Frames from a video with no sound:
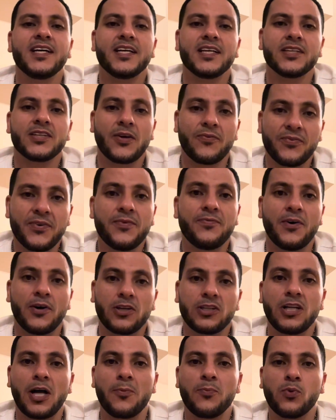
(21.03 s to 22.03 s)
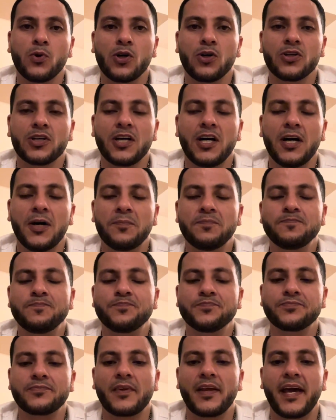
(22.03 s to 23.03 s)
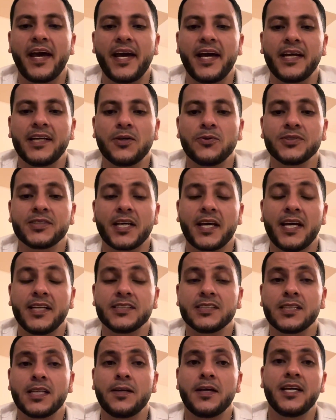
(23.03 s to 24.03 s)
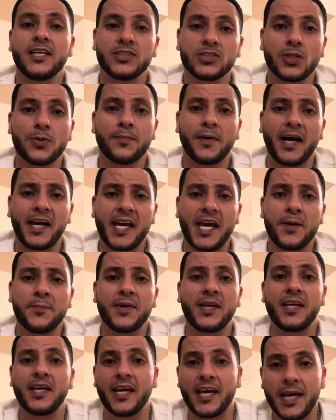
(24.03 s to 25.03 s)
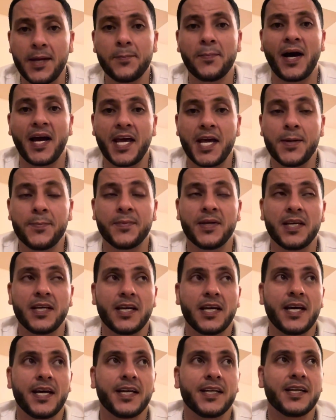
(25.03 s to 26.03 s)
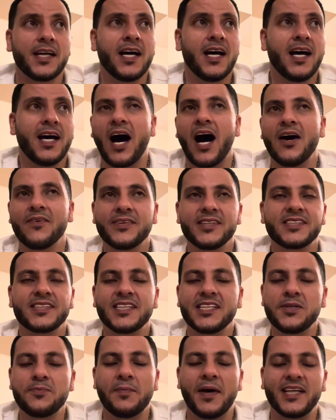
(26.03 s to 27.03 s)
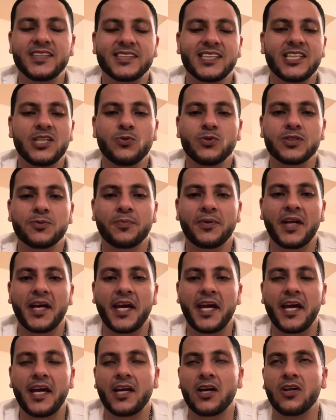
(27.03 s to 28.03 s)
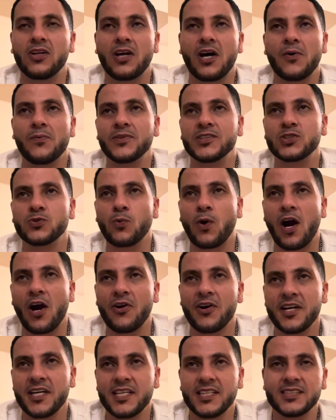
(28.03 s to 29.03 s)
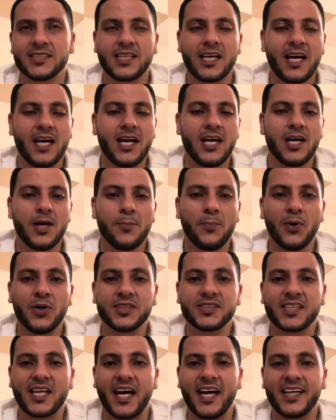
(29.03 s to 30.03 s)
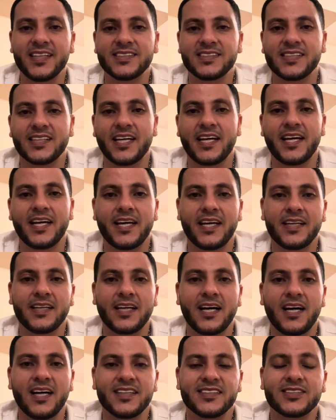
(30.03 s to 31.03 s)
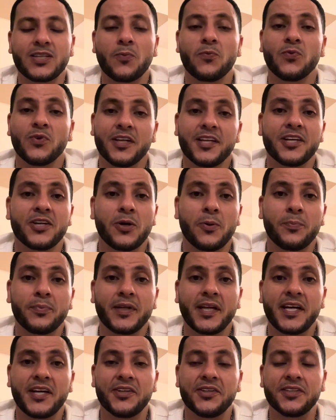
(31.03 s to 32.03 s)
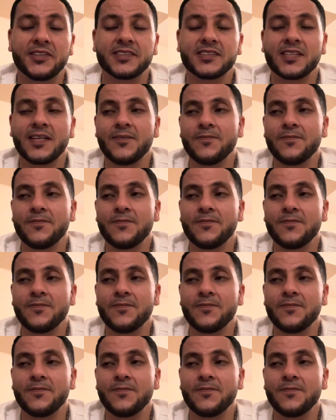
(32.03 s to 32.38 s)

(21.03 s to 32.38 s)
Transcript: the FIFA Club World Cup, and it was against Inter Miami in Miami. And obviously Messi was playing along with Suarez, Busquets, and some really good players.